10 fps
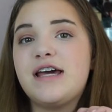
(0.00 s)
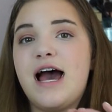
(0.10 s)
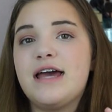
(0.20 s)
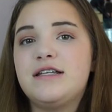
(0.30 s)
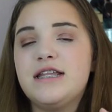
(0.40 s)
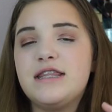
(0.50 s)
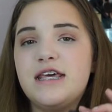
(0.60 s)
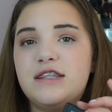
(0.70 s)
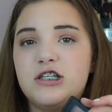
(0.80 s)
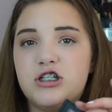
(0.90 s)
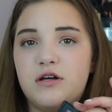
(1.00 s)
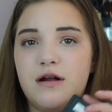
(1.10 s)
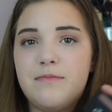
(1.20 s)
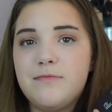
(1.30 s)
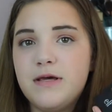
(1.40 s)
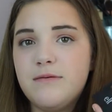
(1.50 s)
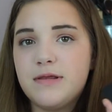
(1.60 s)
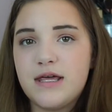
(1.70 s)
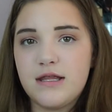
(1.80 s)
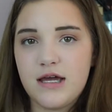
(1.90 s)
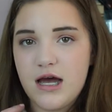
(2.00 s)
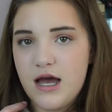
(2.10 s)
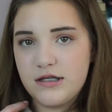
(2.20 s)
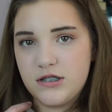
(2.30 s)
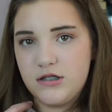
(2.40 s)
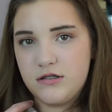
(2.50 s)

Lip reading: I didn't think this showed up on me, but then like I